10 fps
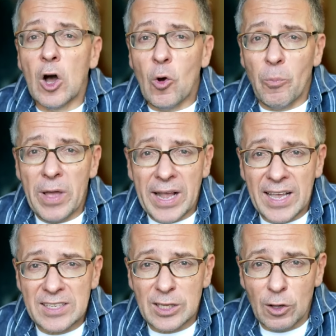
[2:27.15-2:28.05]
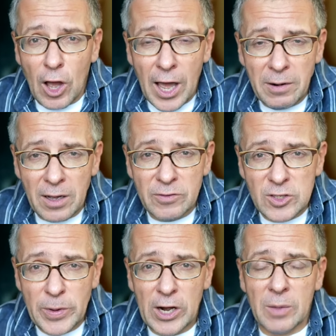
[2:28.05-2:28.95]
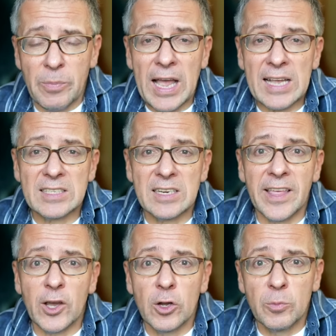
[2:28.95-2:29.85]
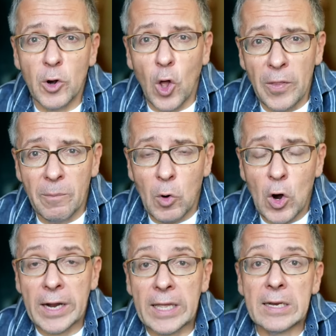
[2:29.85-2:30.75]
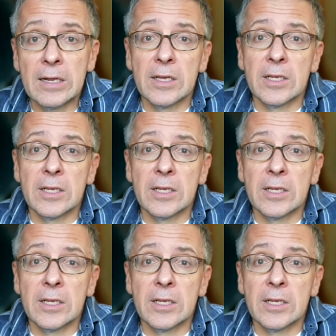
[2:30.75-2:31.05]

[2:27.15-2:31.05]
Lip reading: OPEC has a lot of spare capacity they could put on the market.